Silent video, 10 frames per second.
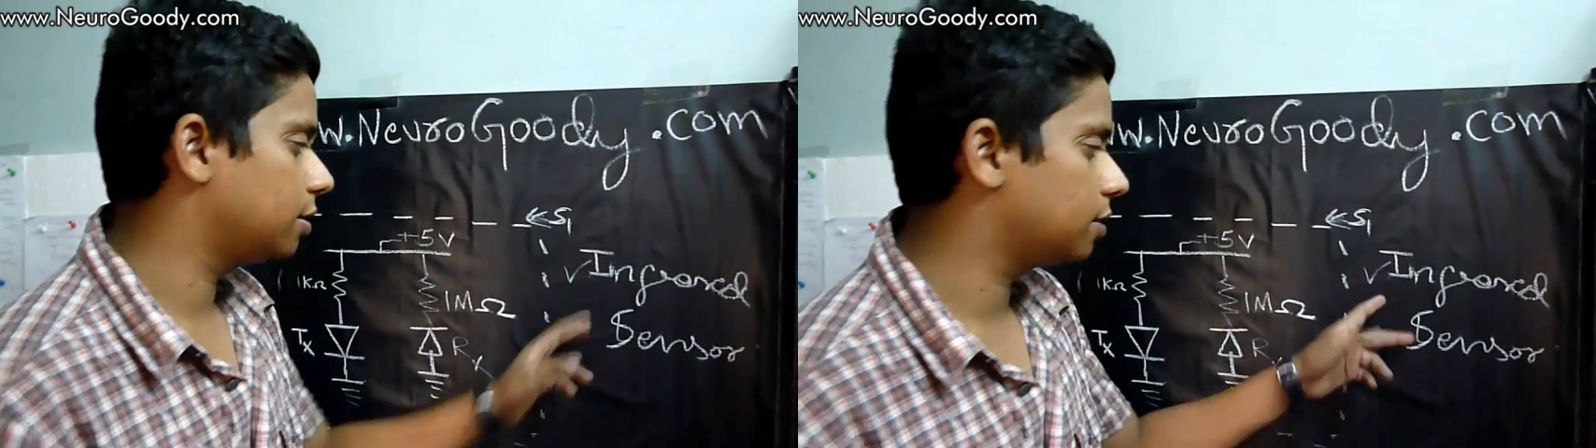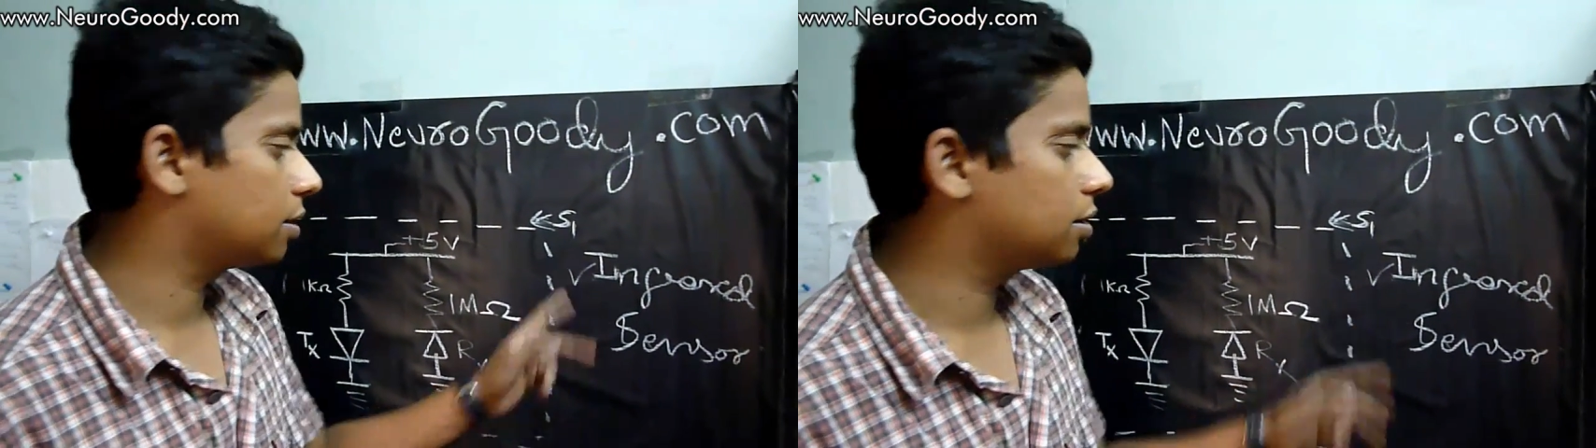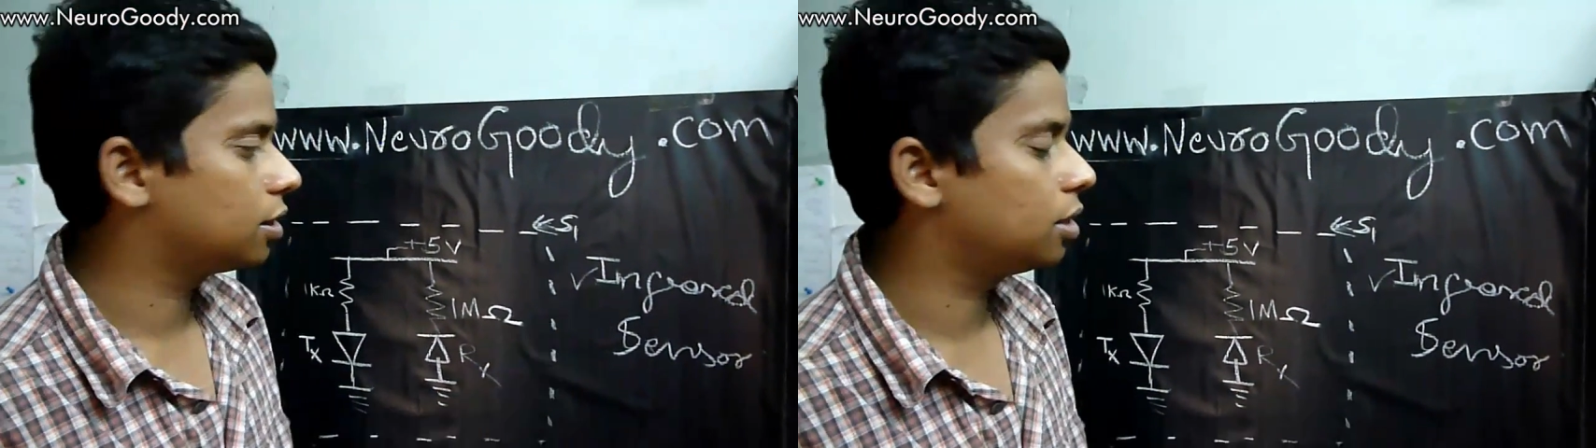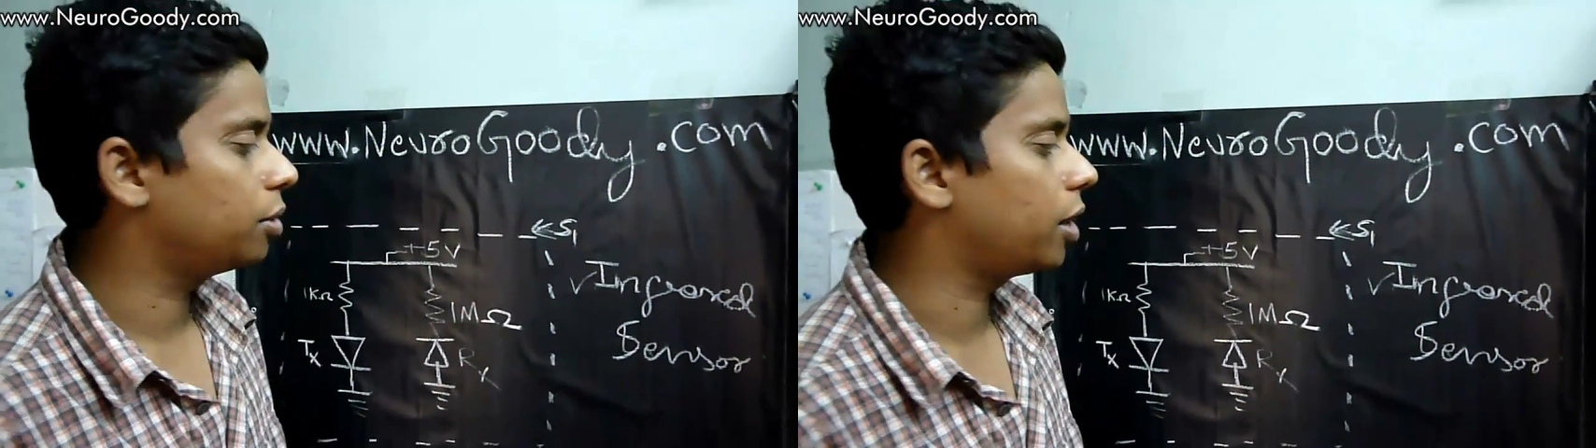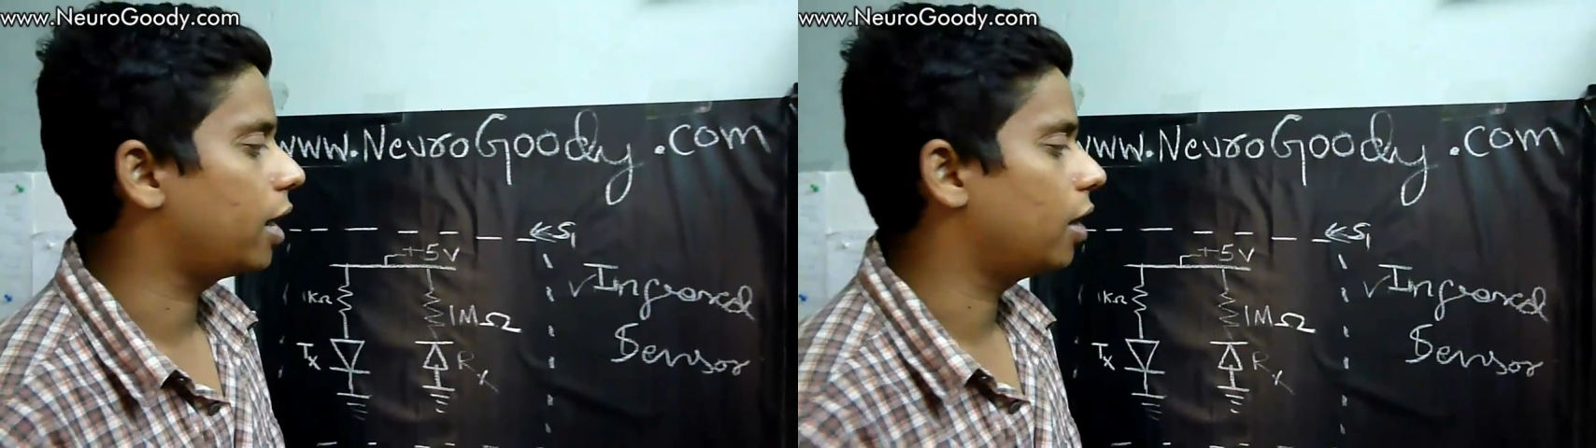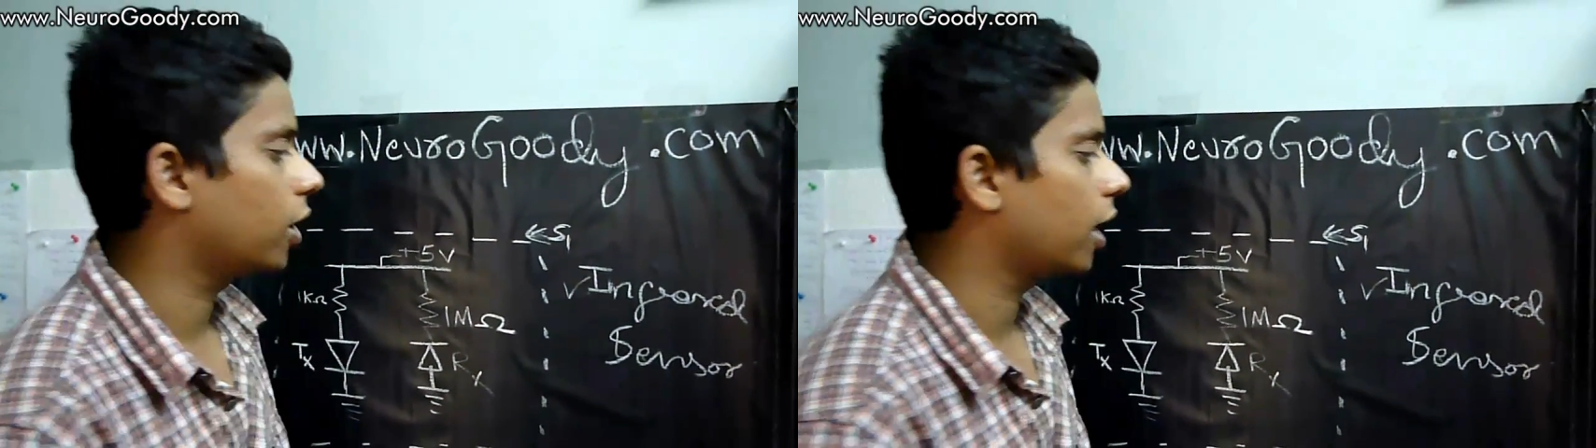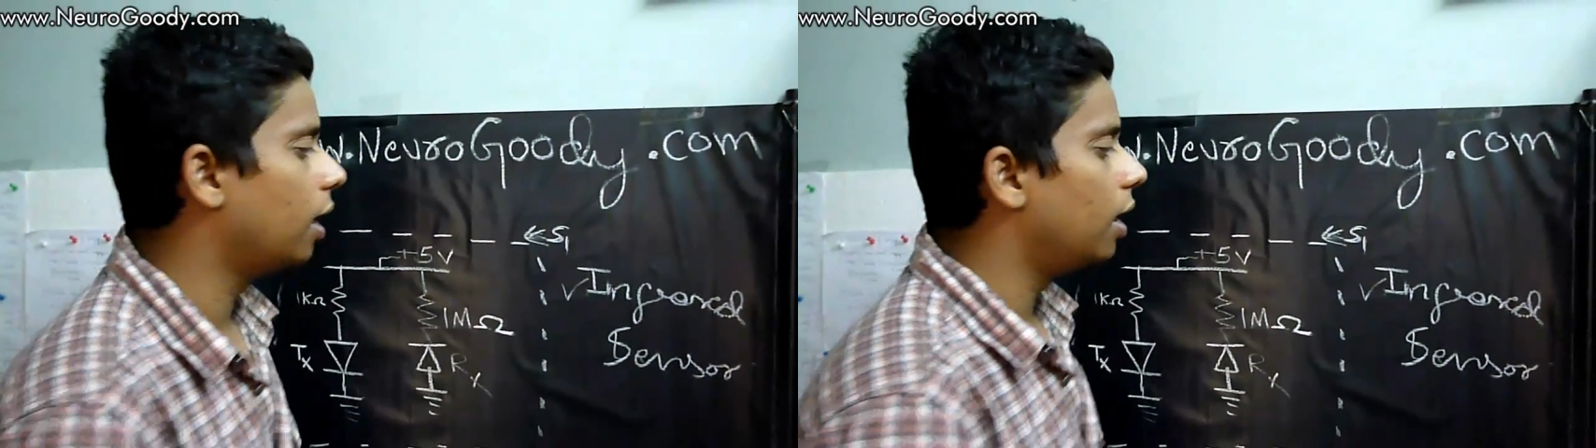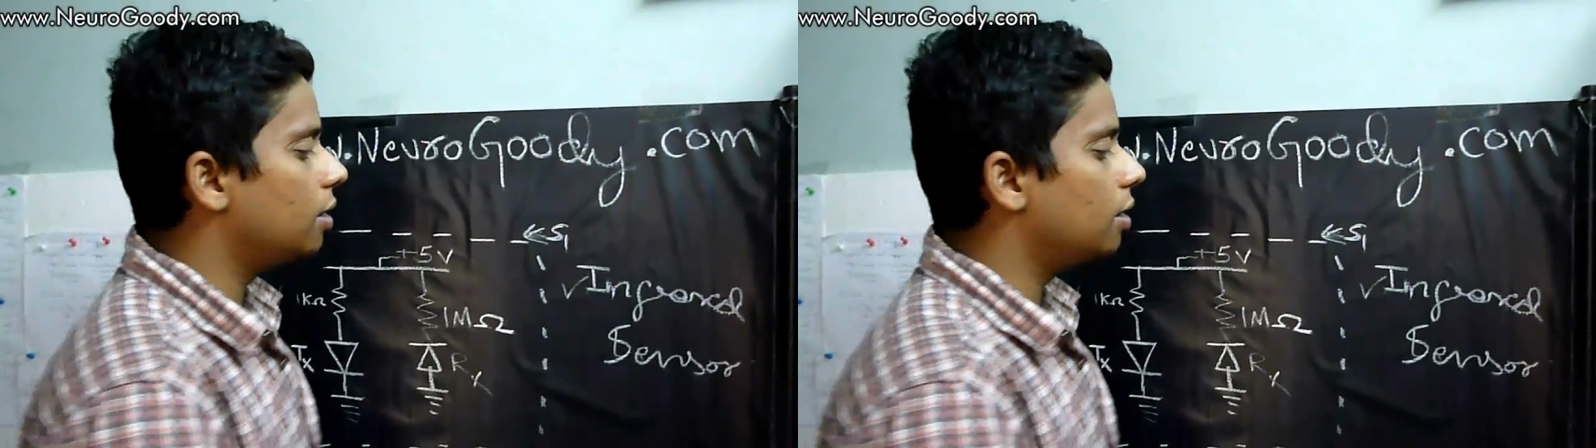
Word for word: gives us stimuli, okay.